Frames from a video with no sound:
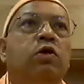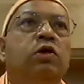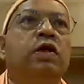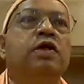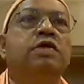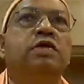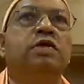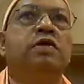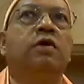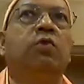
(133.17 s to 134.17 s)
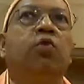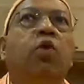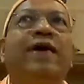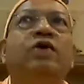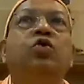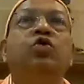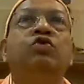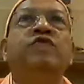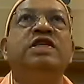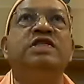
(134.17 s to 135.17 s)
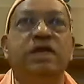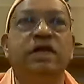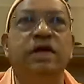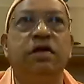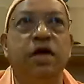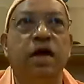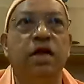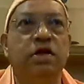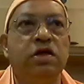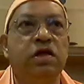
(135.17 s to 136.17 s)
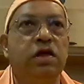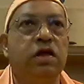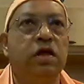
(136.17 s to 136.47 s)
there is, why don't we see that reality?